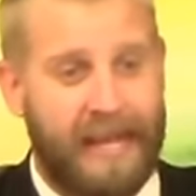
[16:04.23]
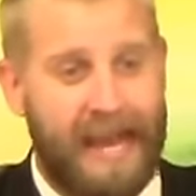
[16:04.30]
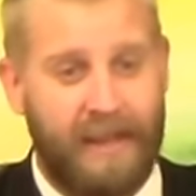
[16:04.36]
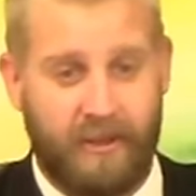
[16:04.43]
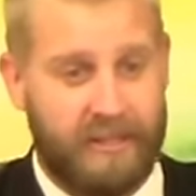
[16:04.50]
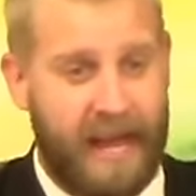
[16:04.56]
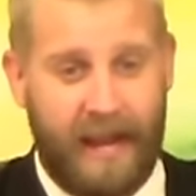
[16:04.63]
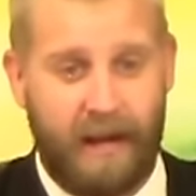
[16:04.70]
day,
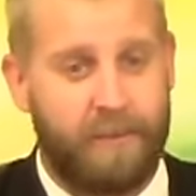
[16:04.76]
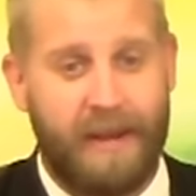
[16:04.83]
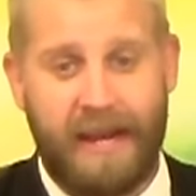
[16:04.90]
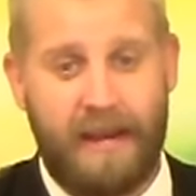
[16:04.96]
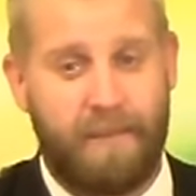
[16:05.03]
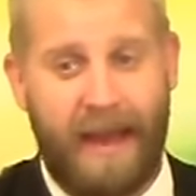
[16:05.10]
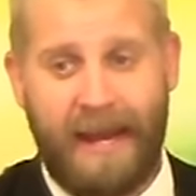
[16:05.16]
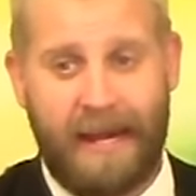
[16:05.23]
there's not going to be
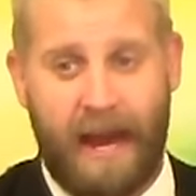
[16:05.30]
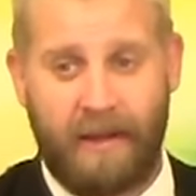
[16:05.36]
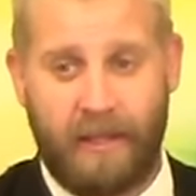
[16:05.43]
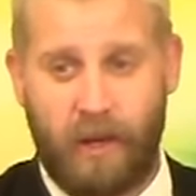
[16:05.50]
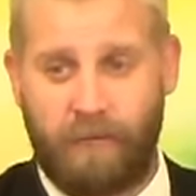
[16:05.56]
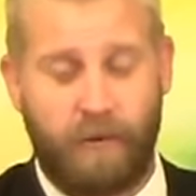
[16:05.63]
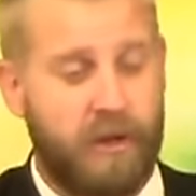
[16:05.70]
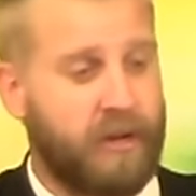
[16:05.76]
any manna out
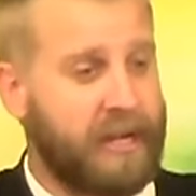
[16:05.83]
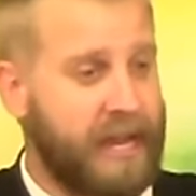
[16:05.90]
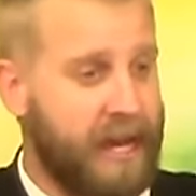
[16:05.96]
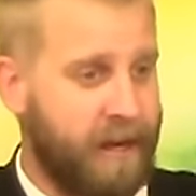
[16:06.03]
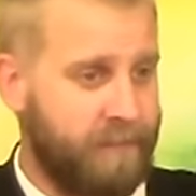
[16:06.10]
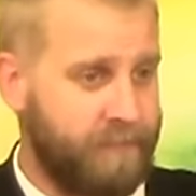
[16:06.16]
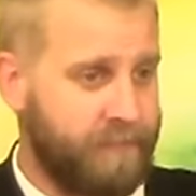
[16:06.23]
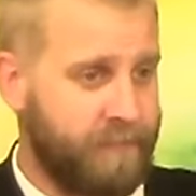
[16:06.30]
there for you to
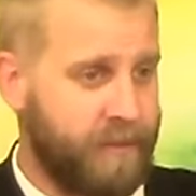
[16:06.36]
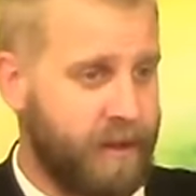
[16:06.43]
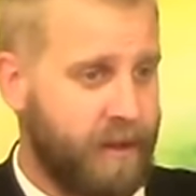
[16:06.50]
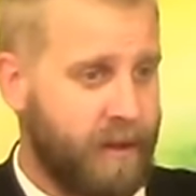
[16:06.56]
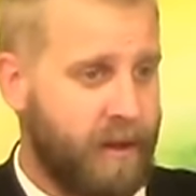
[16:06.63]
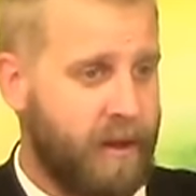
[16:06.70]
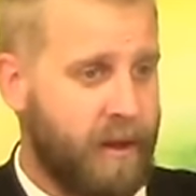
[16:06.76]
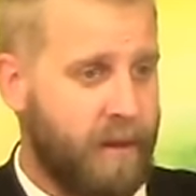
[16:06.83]
get
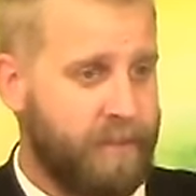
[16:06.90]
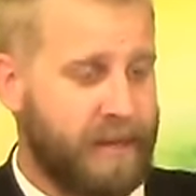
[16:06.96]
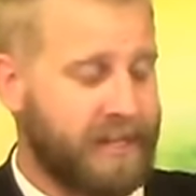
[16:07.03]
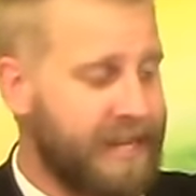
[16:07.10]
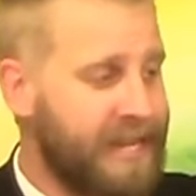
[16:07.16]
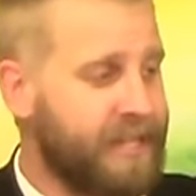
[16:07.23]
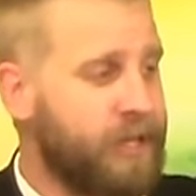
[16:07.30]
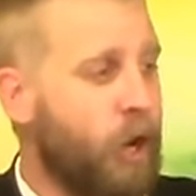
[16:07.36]

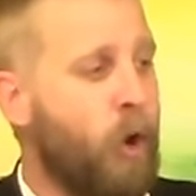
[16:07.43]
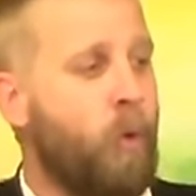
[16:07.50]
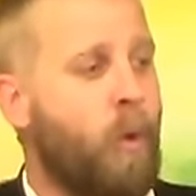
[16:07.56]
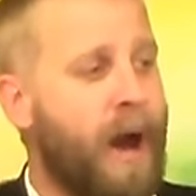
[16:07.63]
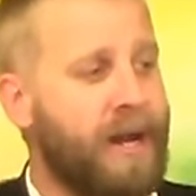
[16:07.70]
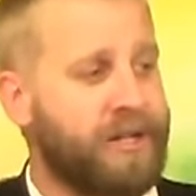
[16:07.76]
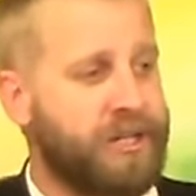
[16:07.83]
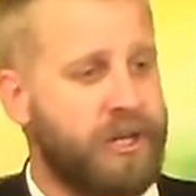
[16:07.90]
because I don't
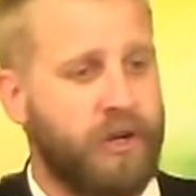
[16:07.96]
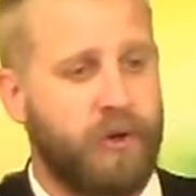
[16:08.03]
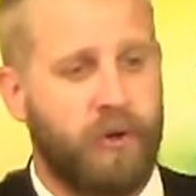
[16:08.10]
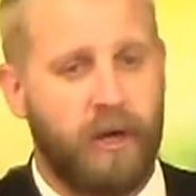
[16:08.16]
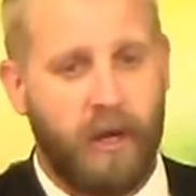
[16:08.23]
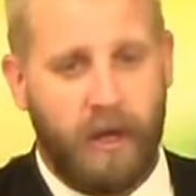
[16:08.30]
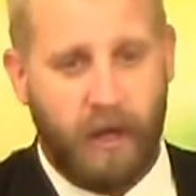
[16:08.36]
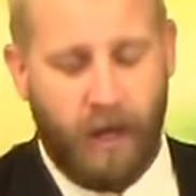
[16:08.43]
want
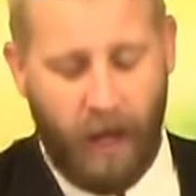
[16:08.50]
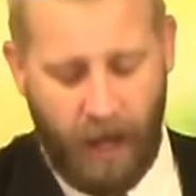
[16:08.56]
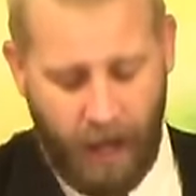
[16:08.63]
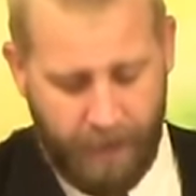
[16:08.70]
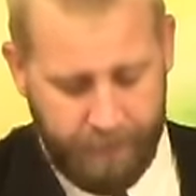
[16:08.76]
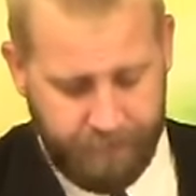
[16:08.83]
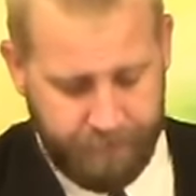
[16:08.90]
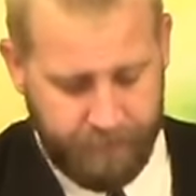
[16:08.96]
you,
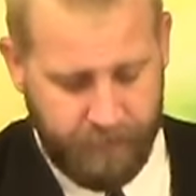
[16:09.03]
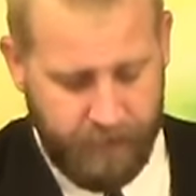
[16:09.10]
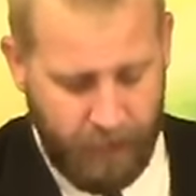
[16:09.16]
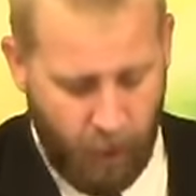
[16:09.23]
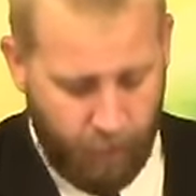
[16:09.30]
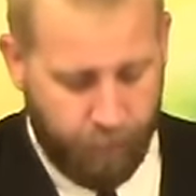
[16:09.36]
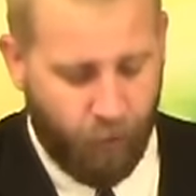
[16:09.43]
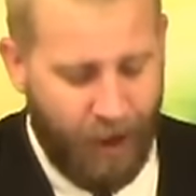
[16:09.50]
um, you
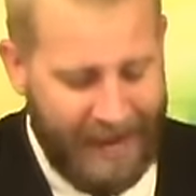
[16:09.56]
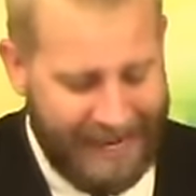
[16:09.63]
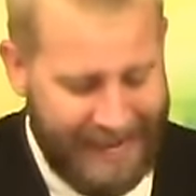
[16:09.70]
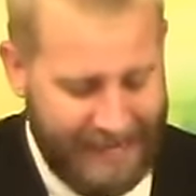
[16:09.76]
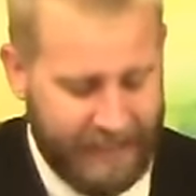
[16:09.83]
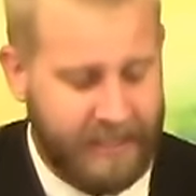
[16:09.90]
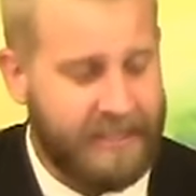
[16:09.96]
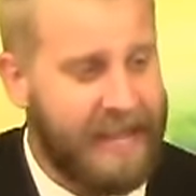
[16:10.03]
know,
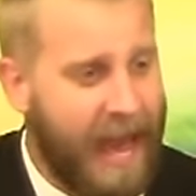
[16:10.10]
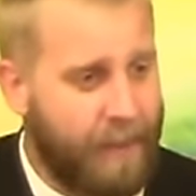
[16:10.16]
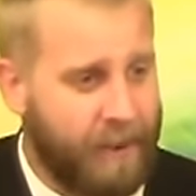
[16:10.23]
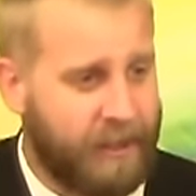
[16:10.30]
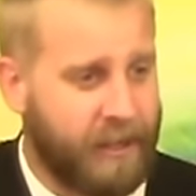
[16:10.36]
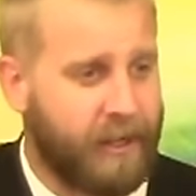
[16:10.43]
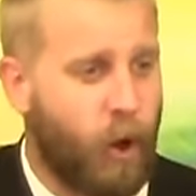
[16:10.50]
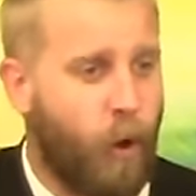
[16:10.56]
breaking the
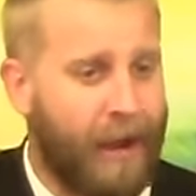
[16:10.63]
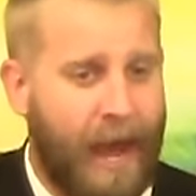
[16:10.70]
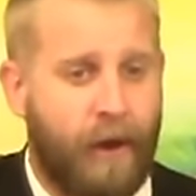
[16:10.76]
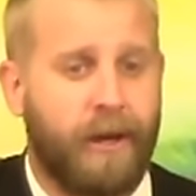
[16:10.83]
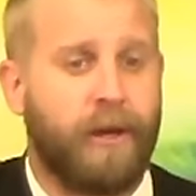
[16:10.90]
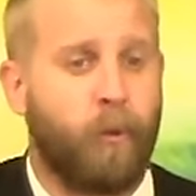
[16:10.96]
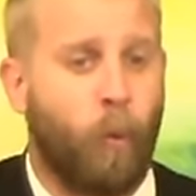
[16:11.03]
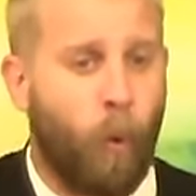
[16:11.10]
Sabbath and going
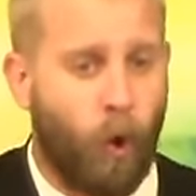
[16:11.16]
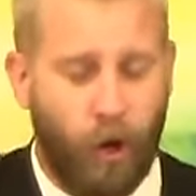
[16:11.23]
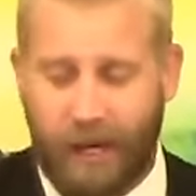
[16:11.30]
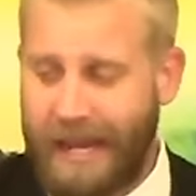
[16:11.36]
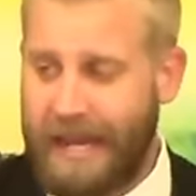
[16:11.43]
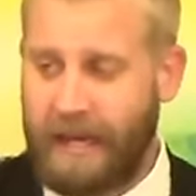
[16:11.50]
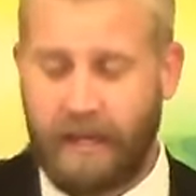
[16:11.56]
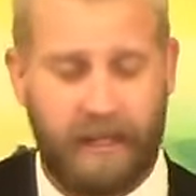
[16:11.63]
out and
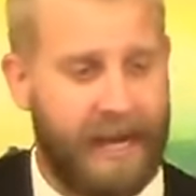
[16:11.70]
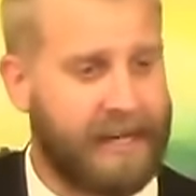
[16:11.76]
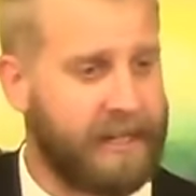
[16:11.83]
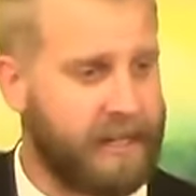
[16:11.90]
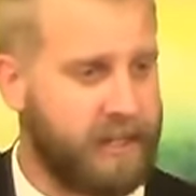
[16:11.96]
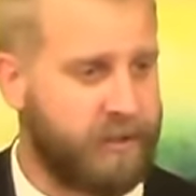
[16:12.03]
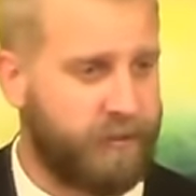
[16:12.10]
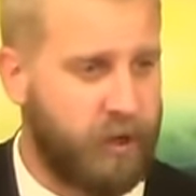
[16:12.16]
working and
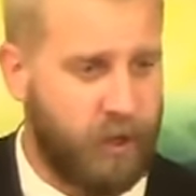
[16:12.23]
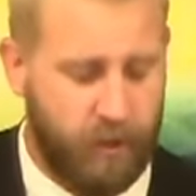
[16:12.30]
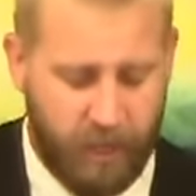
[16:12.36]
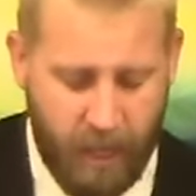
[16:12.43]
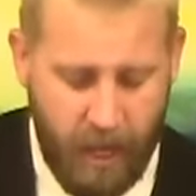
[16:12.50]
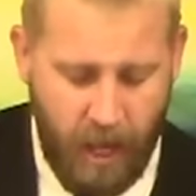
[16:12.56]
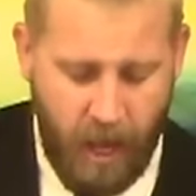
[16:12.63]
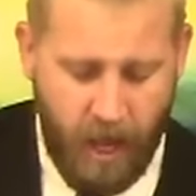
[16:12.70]
collecting this
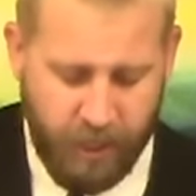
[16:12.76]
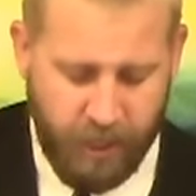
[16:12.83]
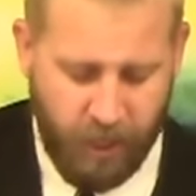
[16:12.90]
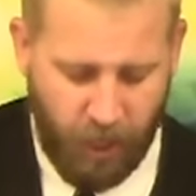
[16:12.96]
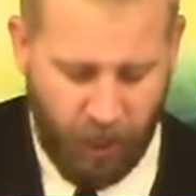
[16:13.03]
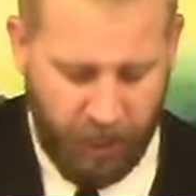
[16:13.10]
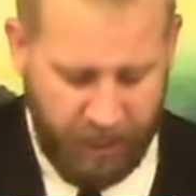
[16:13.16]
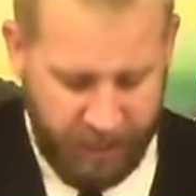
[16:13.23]
food.
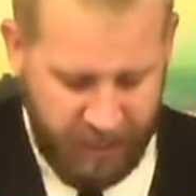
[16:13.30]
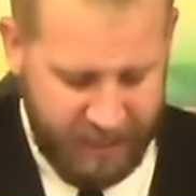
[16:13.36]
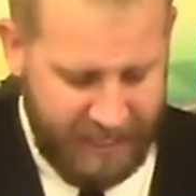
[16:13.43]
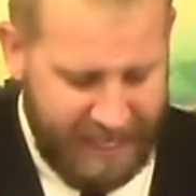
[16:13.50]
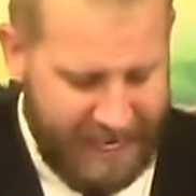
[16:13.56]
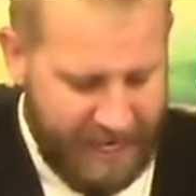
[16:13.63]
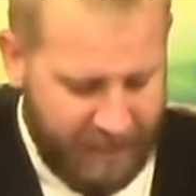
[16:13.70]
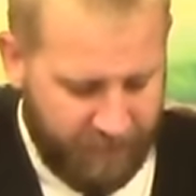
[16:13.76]
You're going to
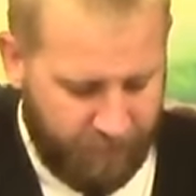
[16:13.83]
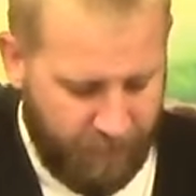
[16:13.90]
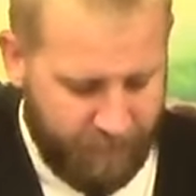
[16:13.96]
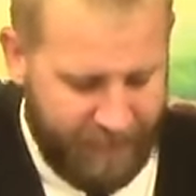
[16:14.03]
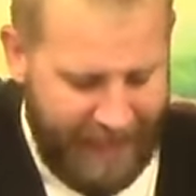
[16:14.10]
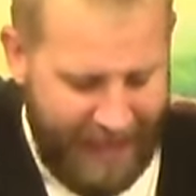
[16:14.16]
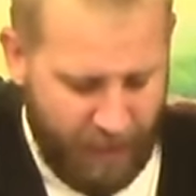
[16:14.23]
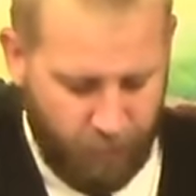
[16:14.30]
just eat
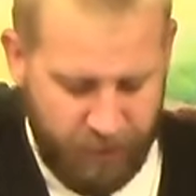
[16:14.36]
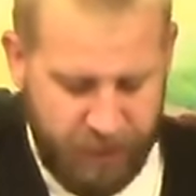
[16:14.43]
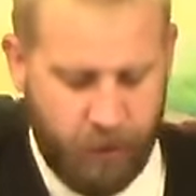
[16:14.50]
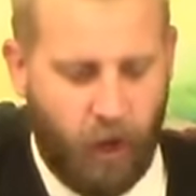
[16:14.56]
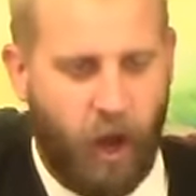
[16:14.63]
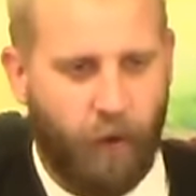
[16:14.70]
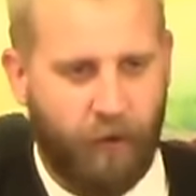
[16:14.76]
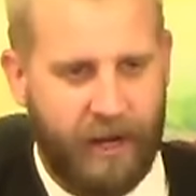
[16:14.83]
from that which
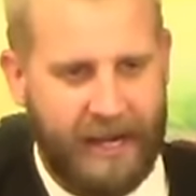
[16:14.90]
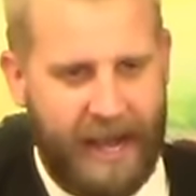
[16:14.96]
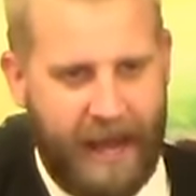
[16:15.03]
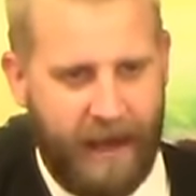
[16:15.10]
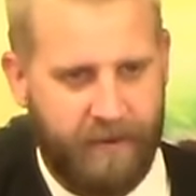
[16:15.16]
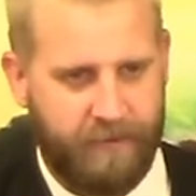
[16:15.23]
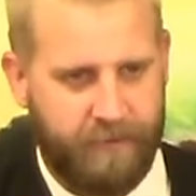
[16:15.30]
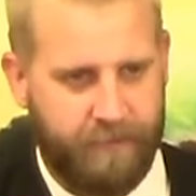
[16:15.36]
you already
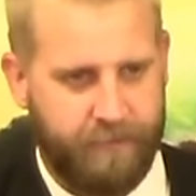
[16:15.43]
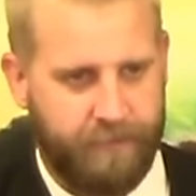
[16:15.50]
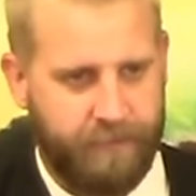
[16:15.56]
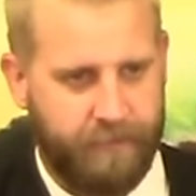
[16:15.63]
have.